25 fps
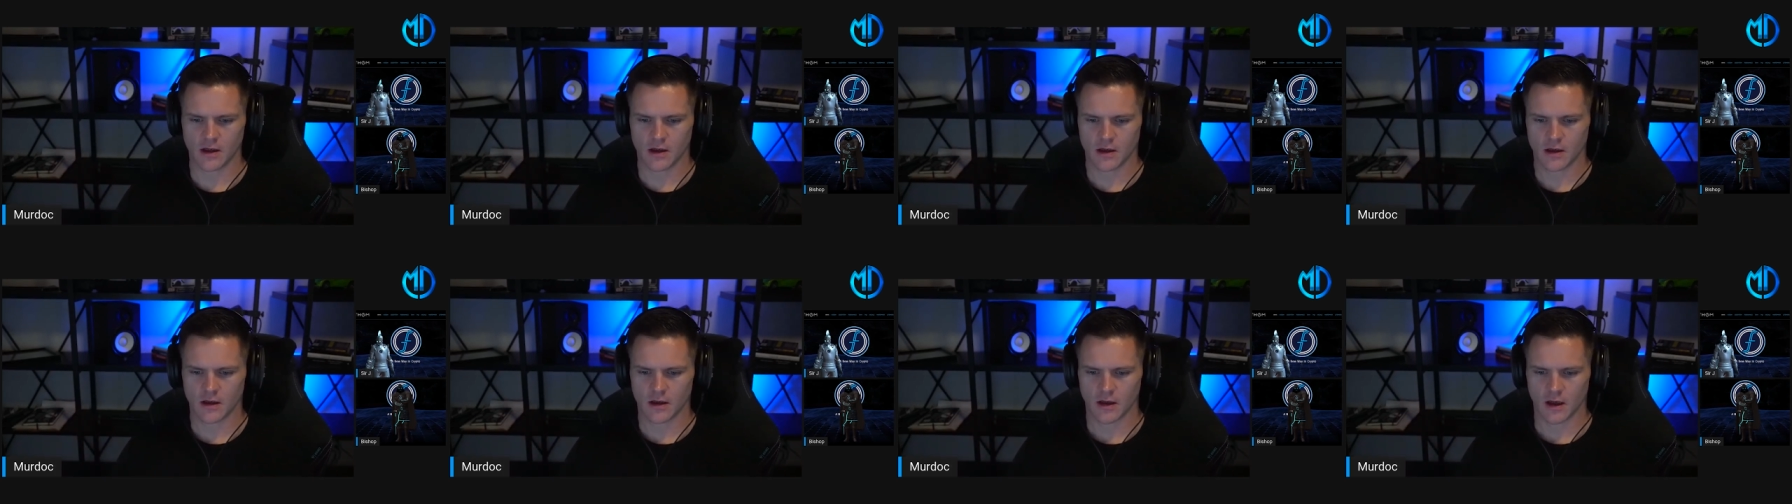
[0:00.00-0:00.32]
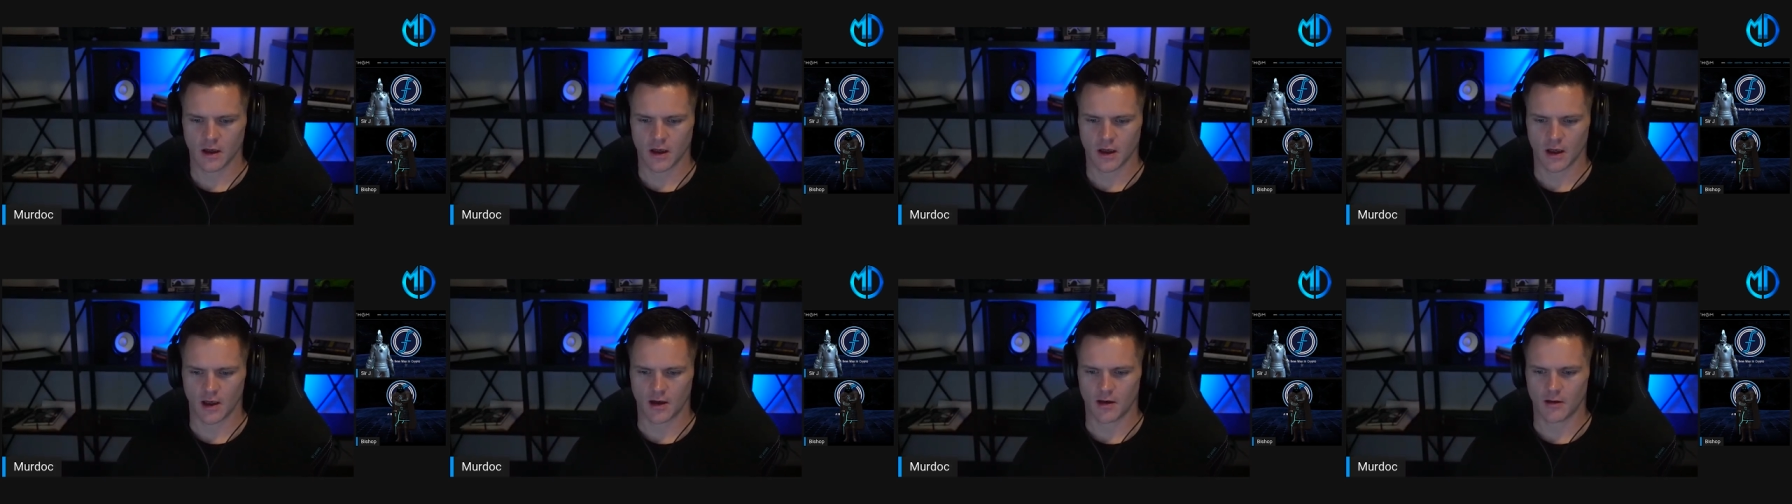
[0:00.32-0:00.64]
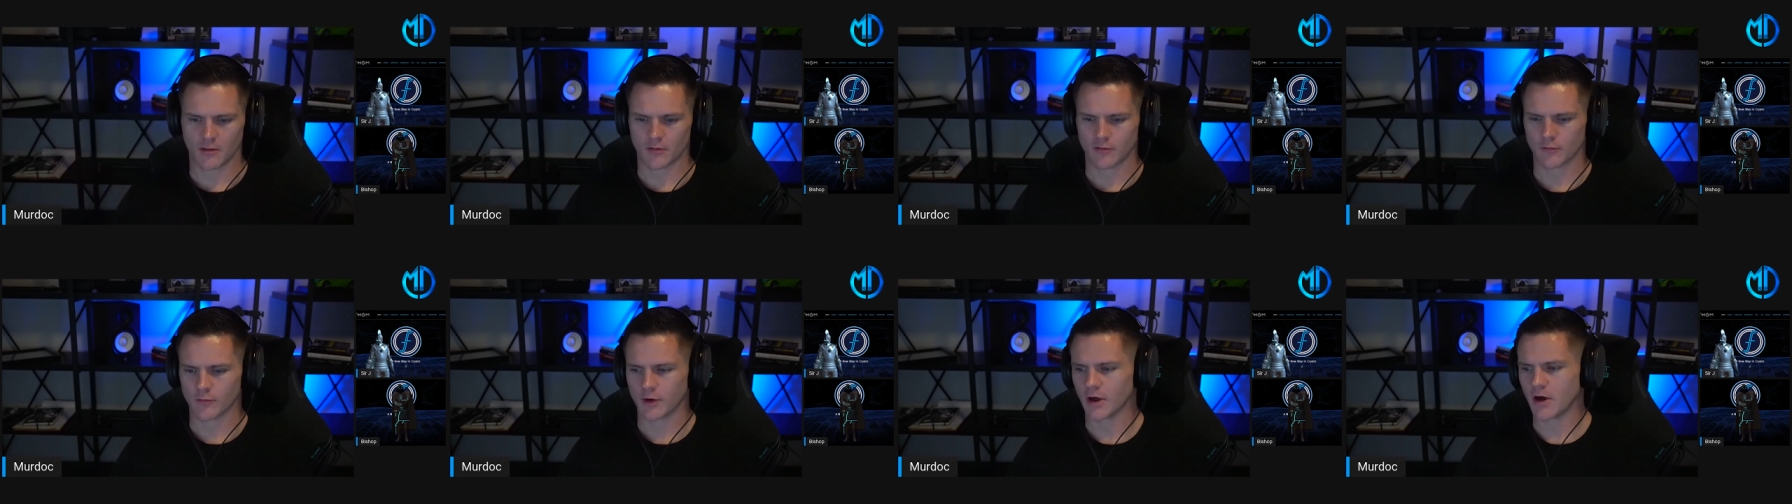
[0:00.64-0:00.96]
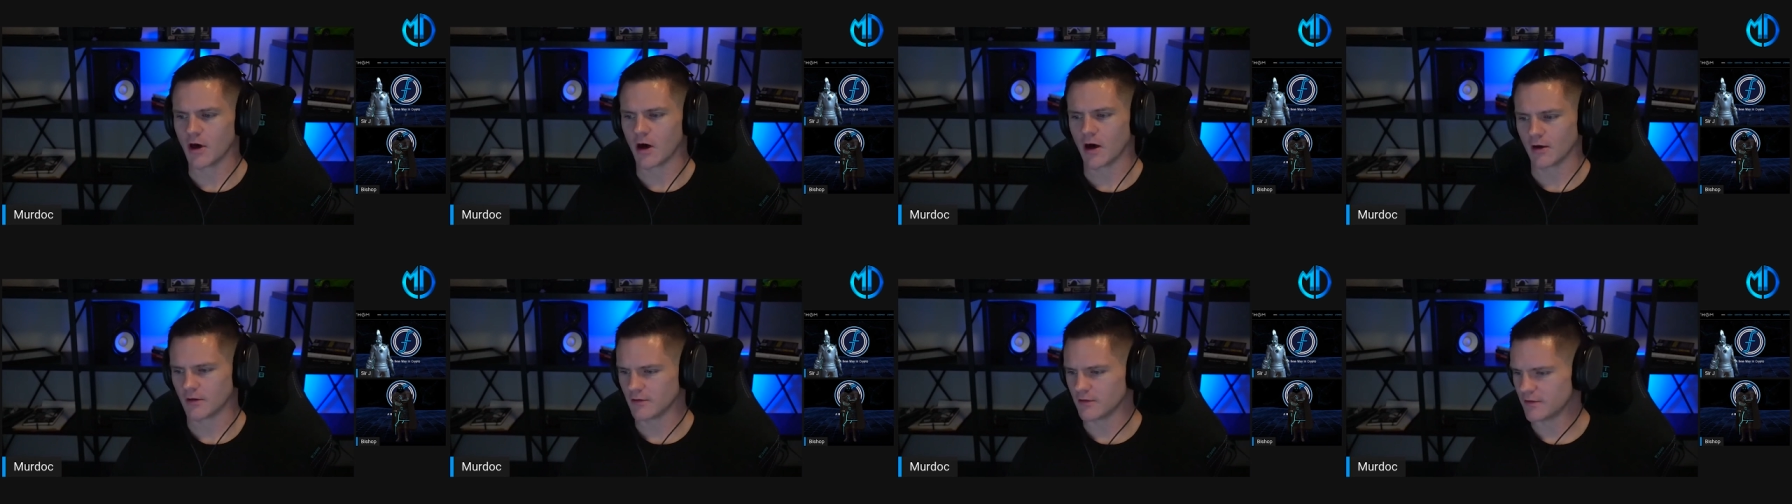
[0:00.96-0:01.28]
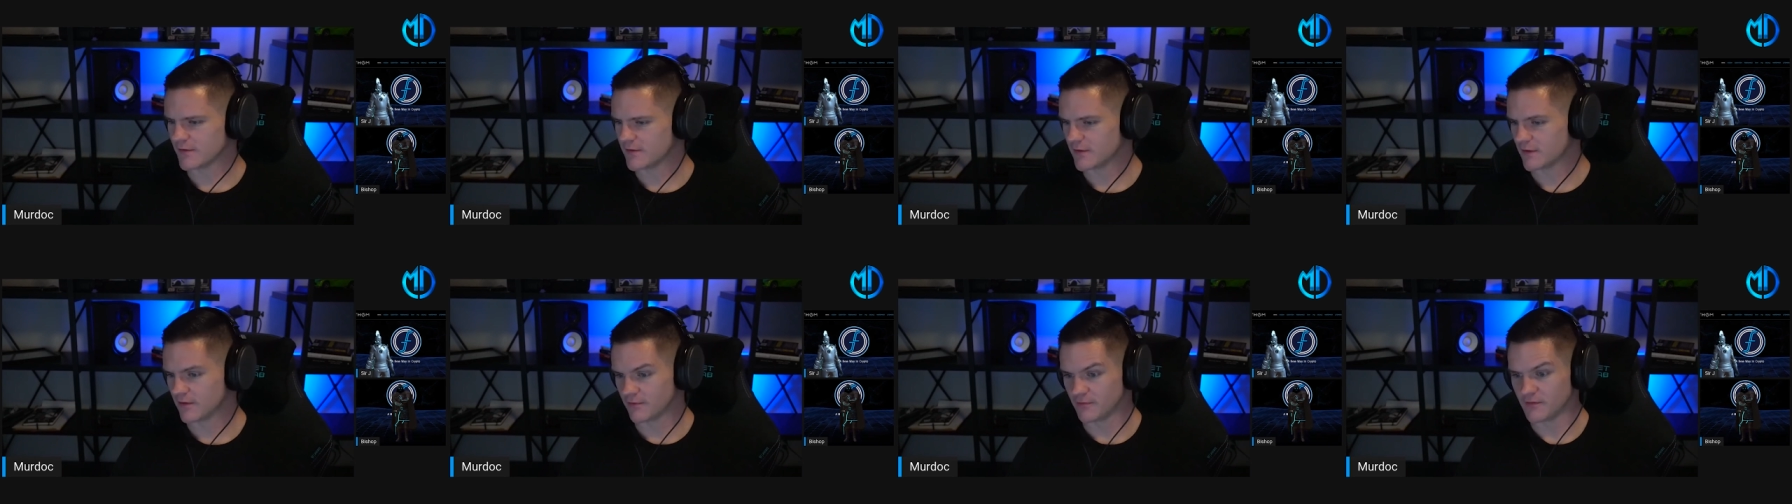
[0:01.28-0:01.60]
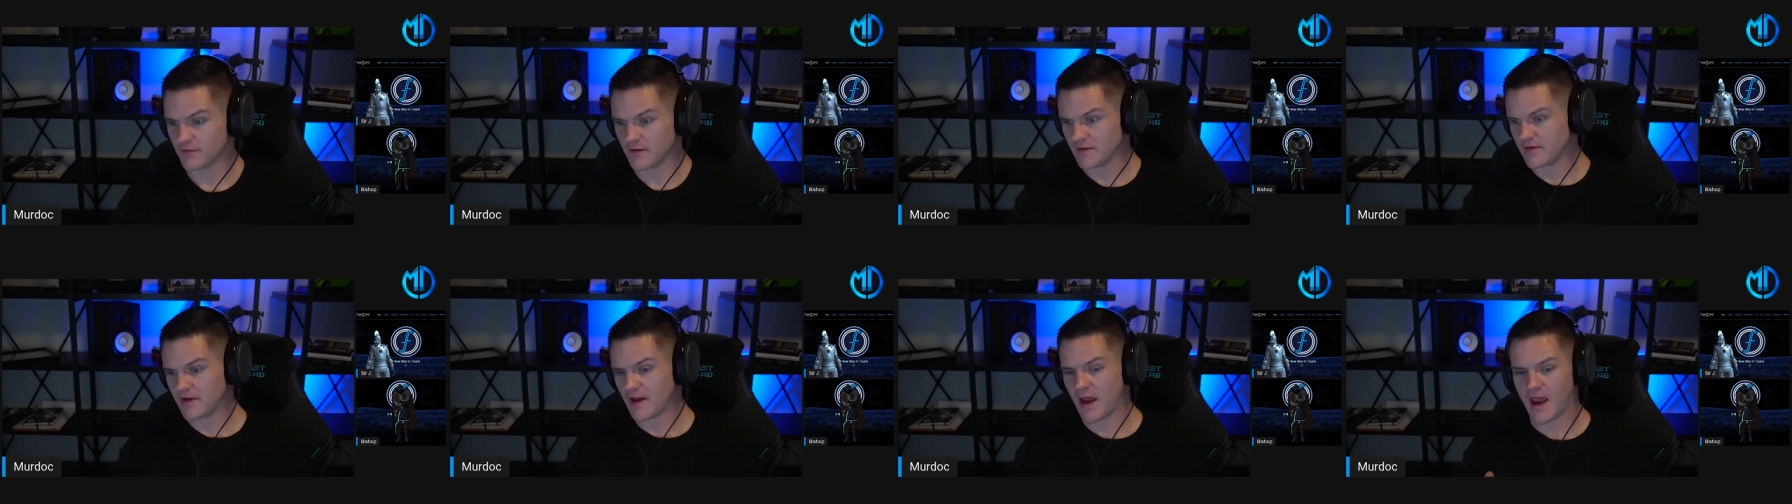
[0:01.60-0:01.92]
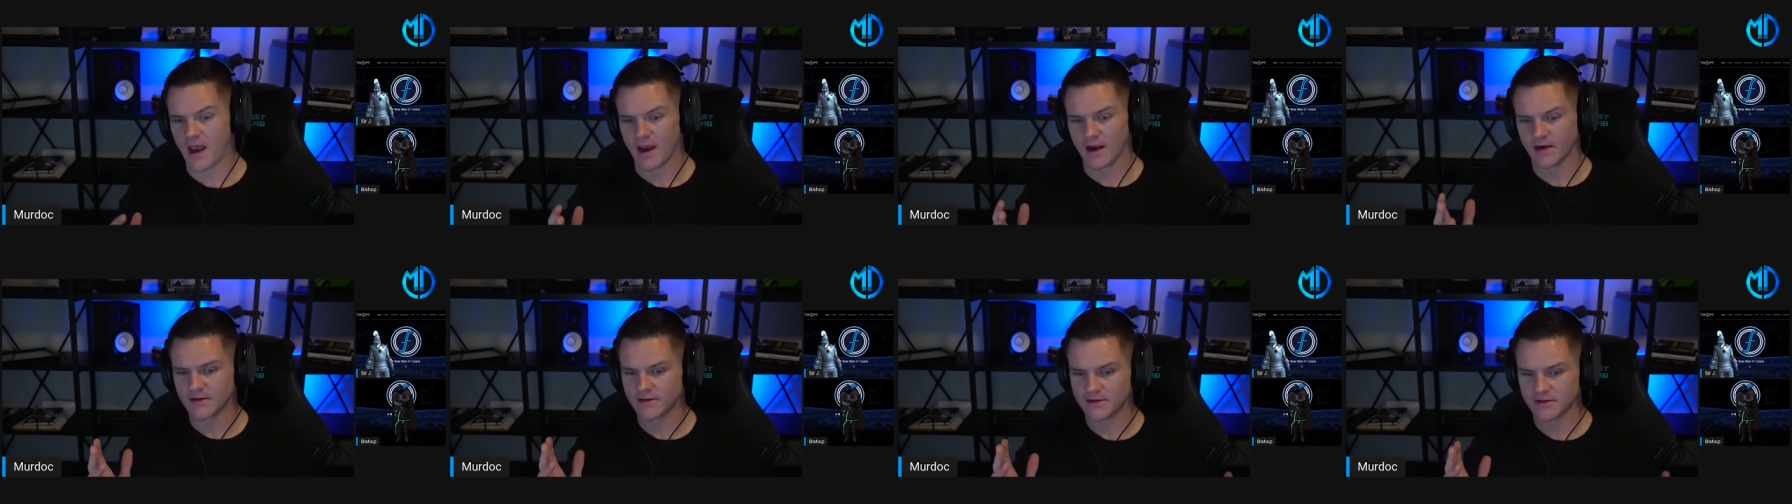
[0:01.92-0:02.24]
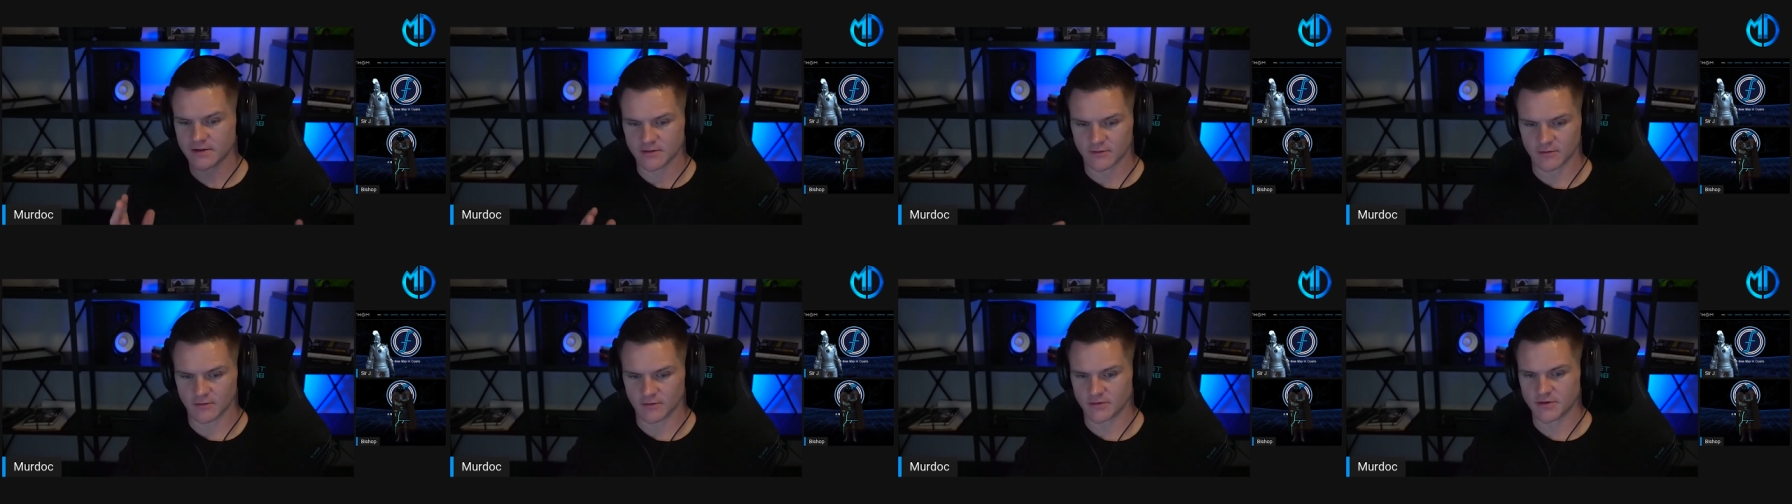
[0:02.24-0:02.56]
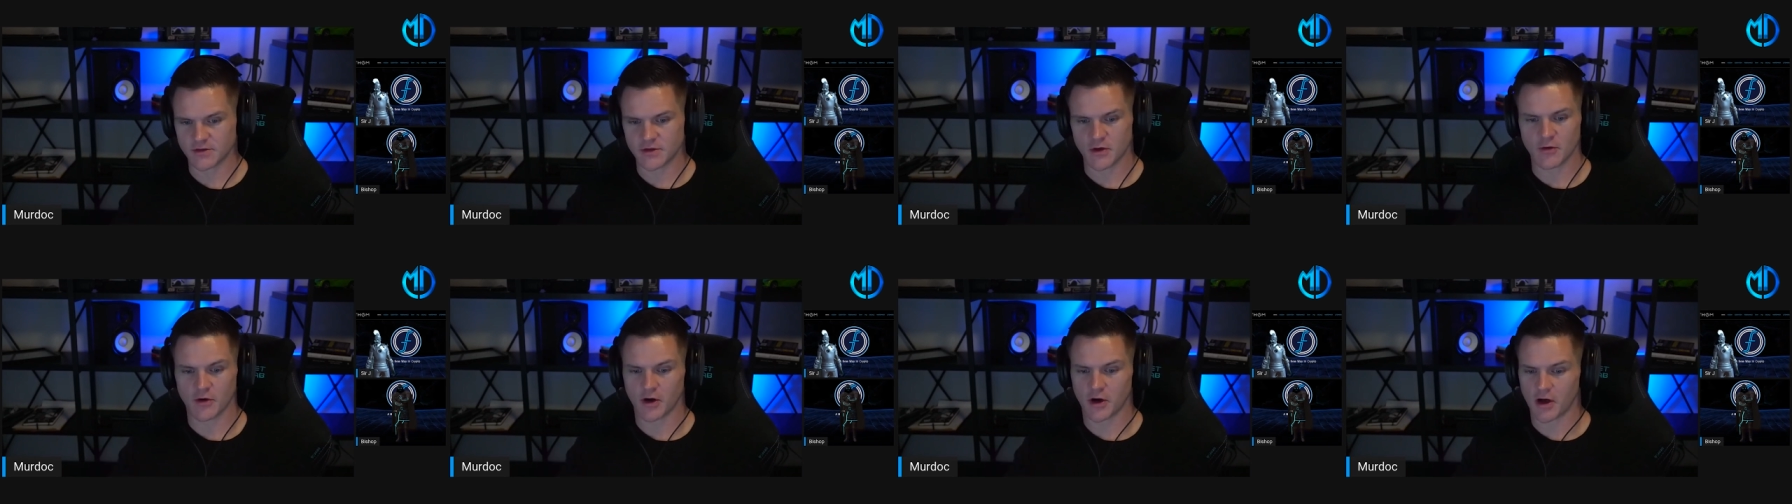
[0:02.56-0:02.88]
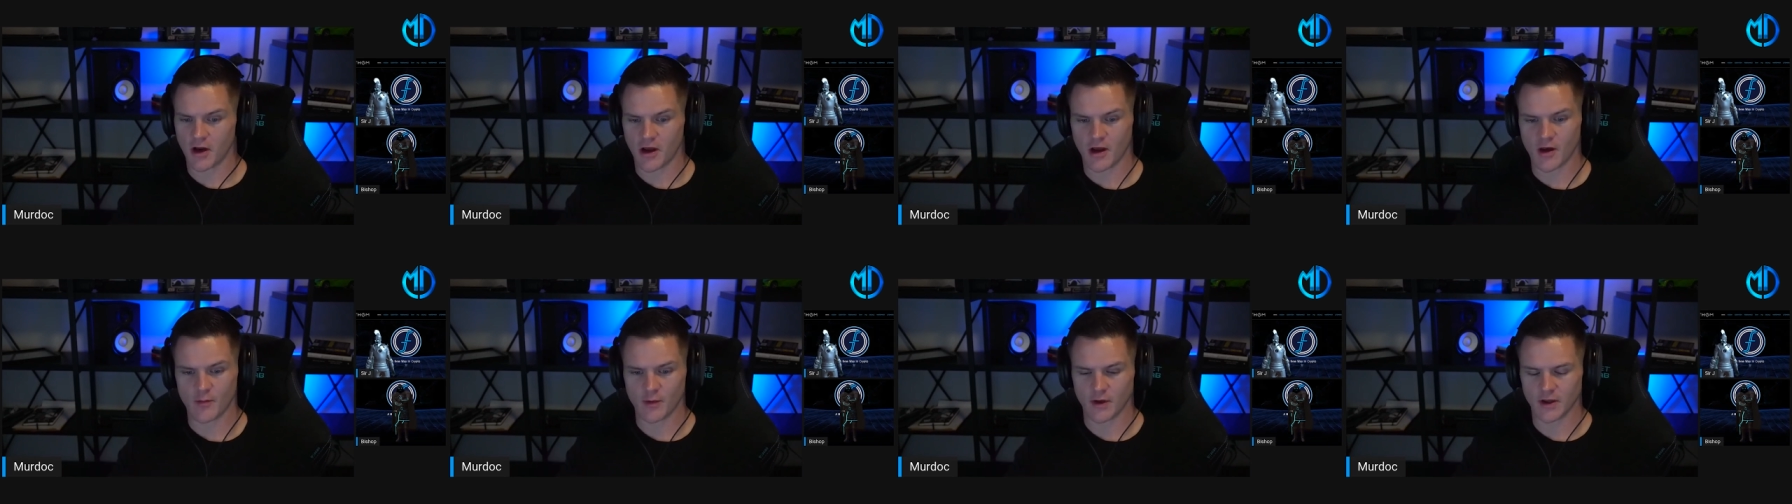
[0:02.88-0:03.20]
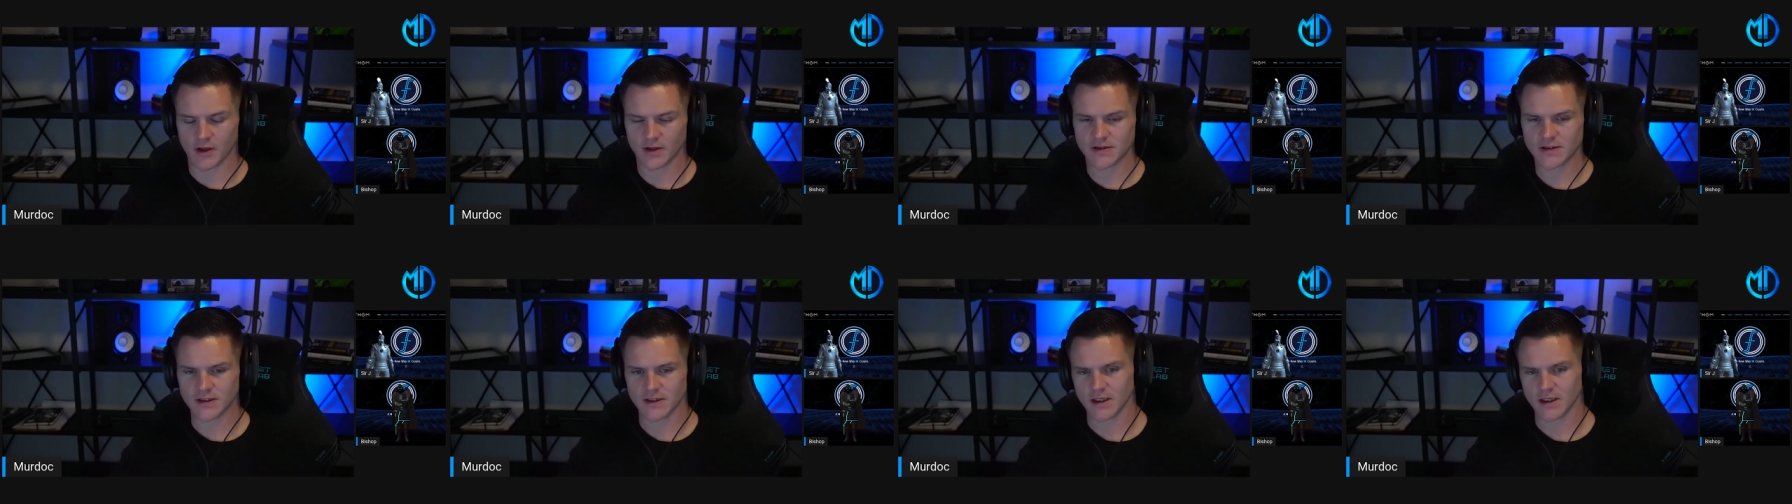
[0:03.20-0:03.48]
uh, regardless of the tax or tokenomics,